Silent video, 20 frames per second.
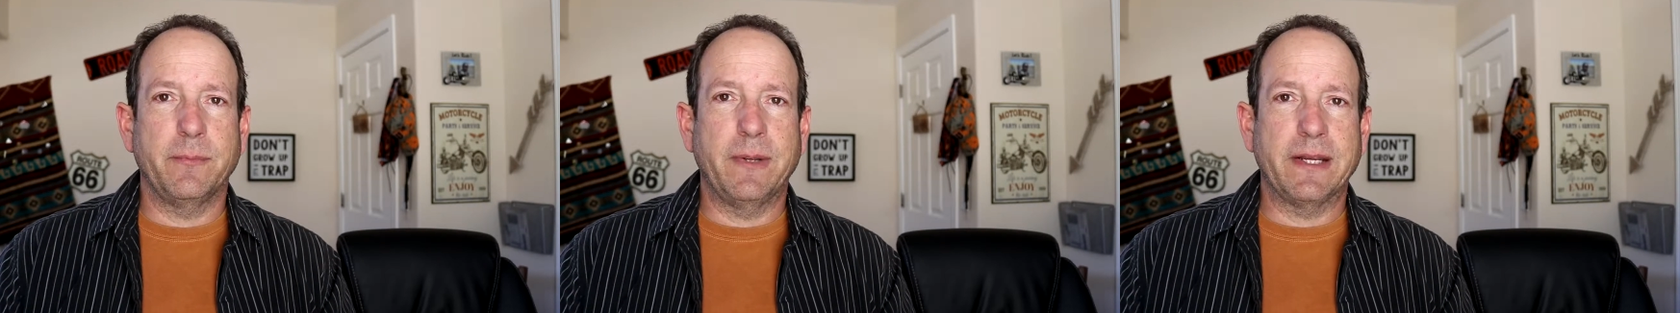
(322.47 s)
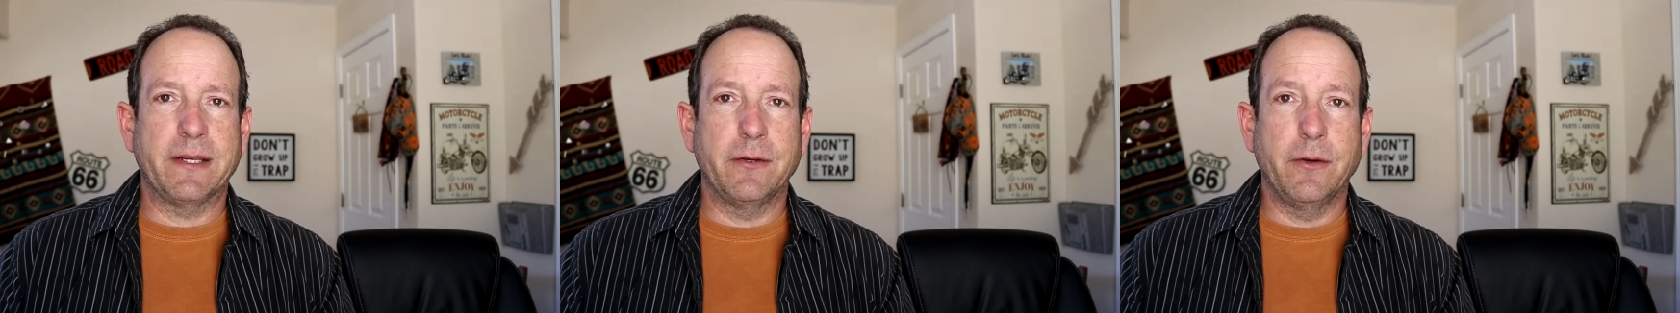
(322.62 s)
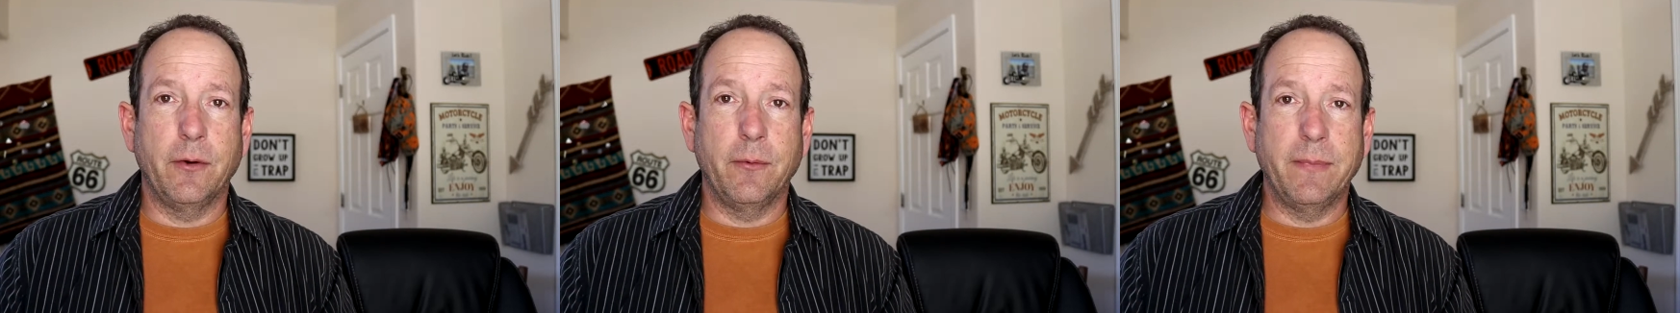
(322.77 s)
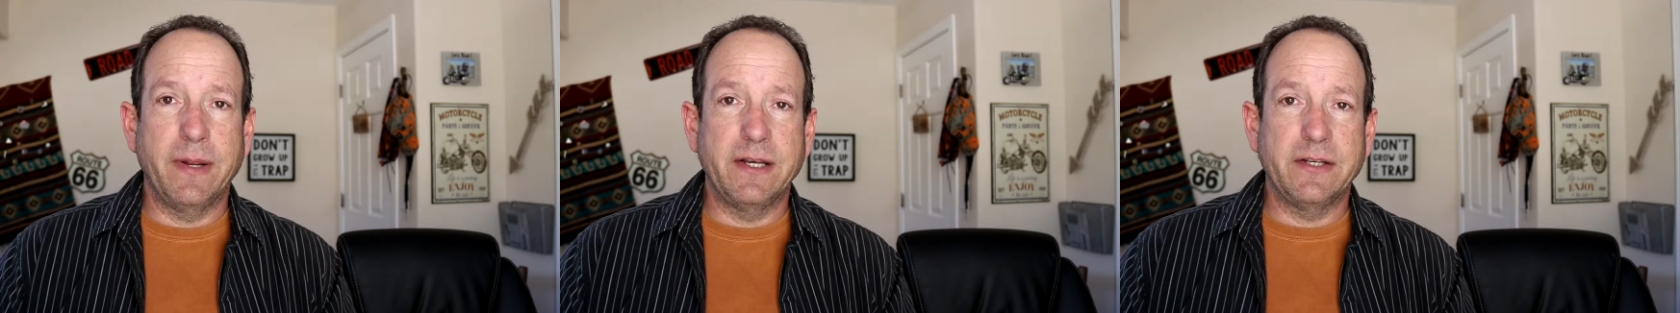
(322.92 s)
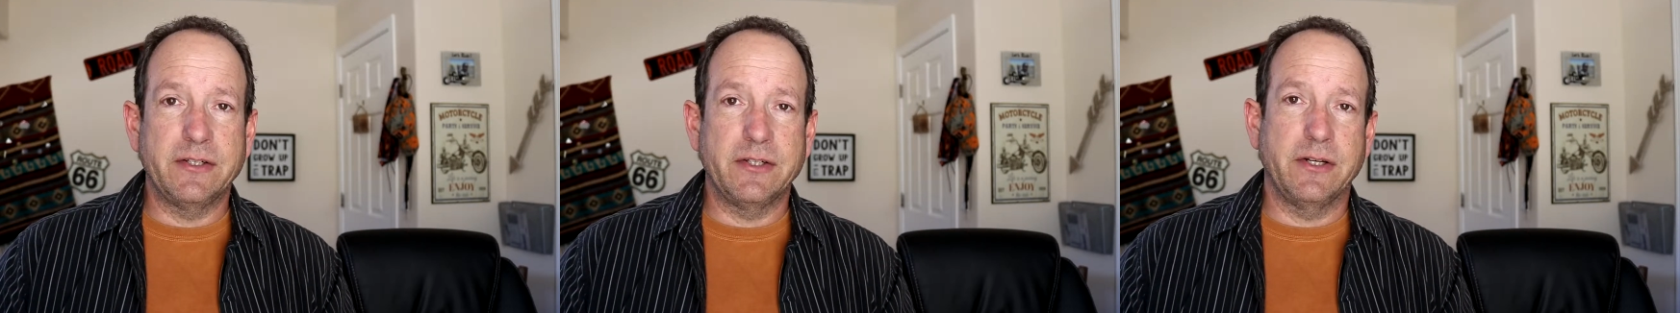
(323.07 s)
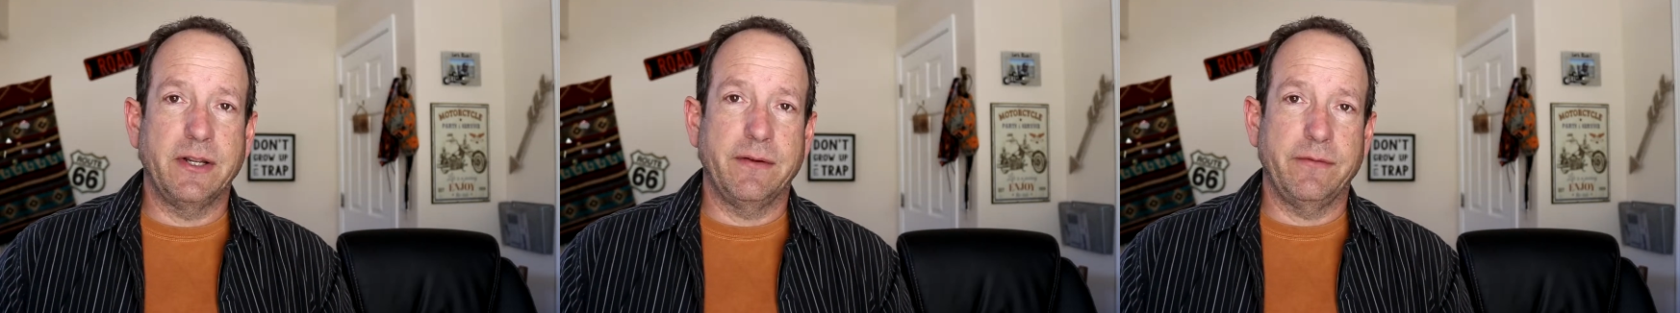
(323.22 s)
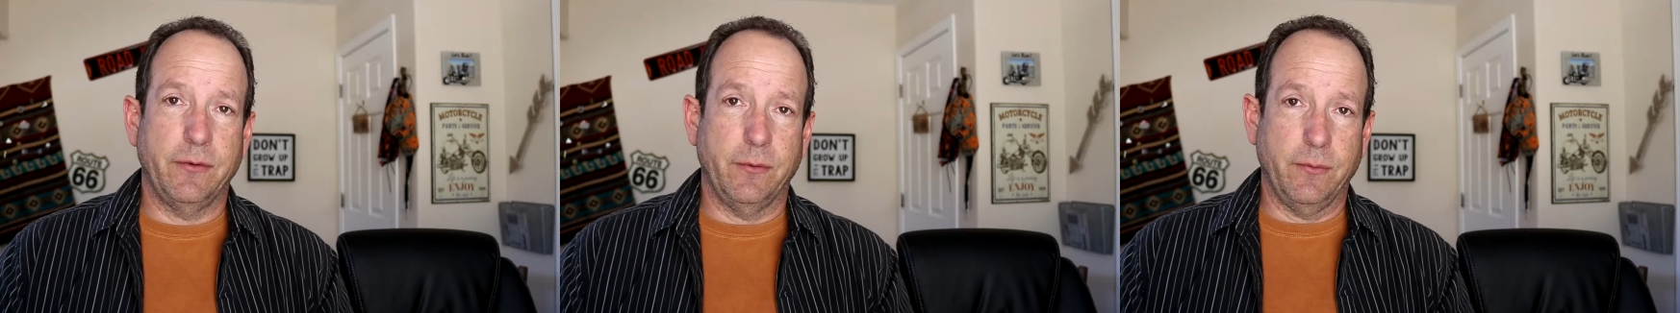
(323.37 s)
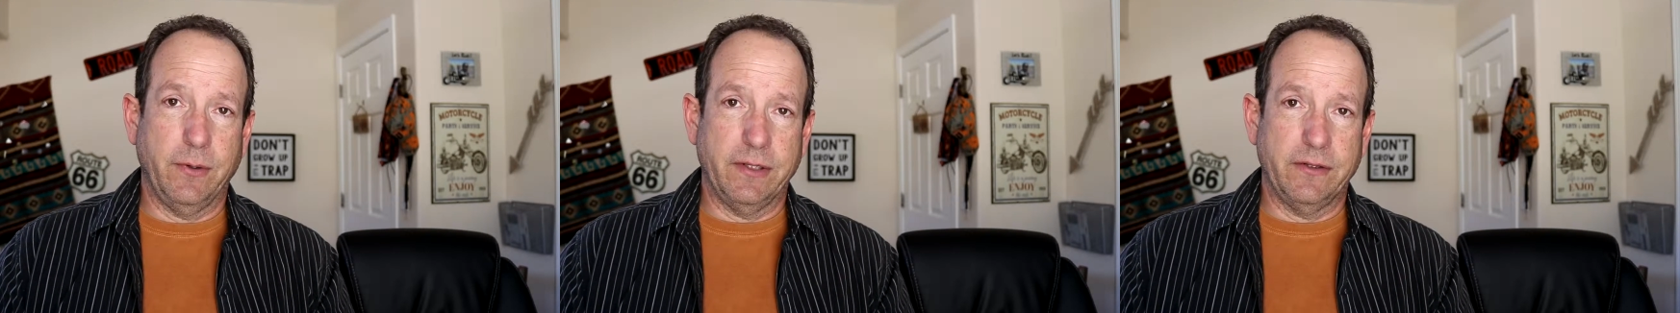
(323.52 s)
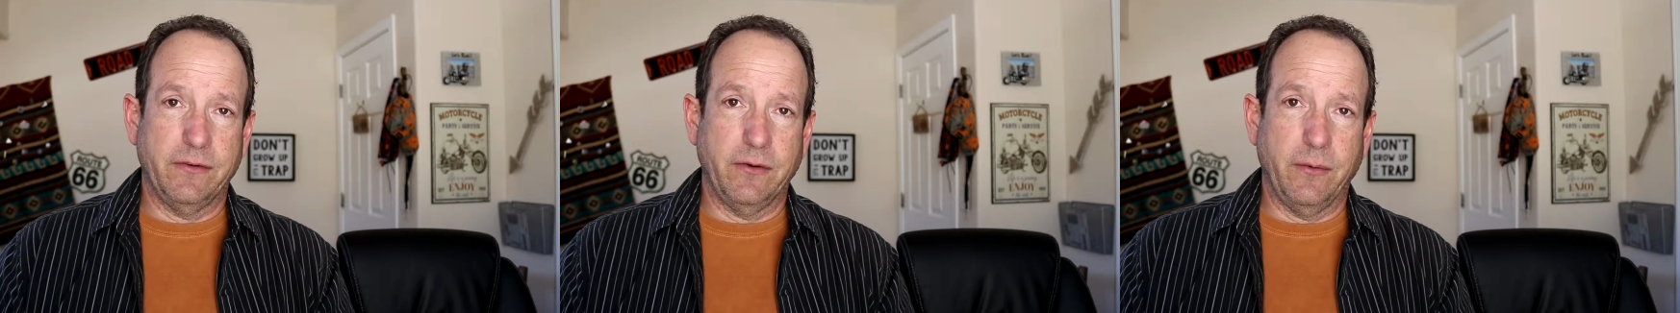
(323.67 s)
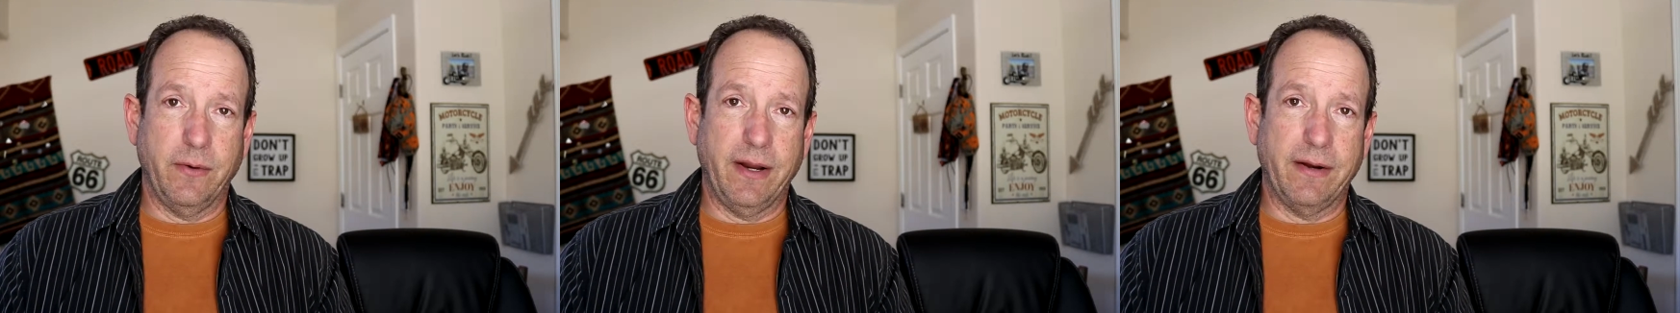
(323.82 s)
make no mention of it
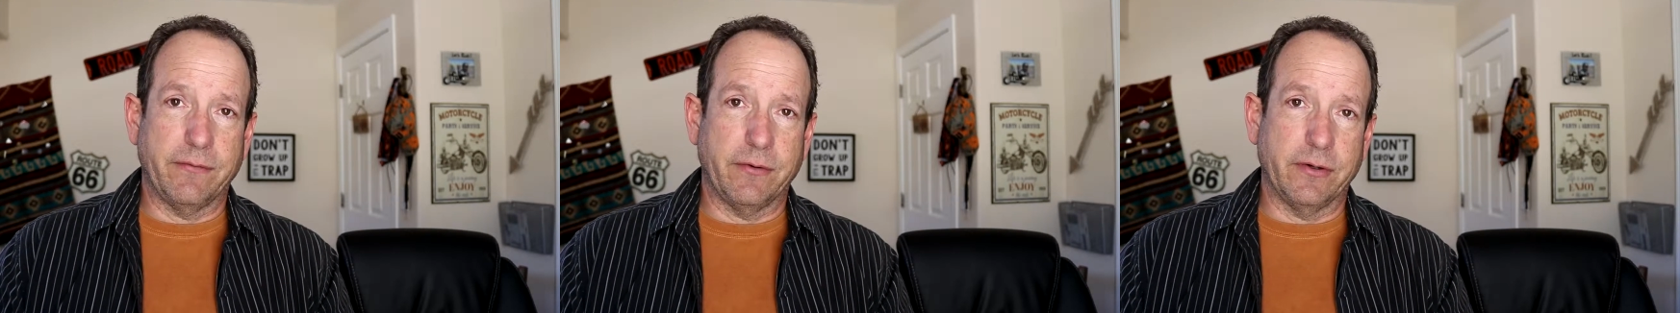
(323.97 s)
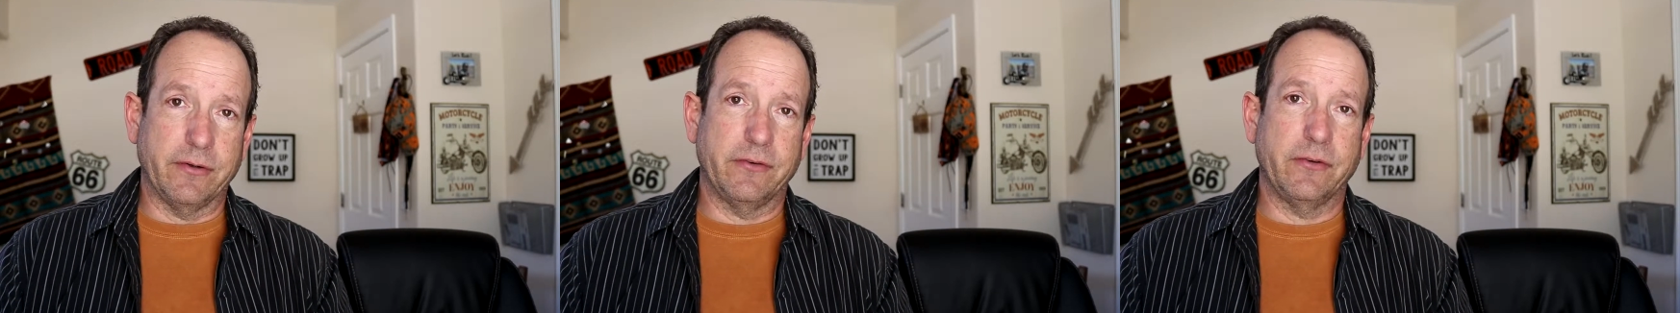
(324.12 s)
whatsoever.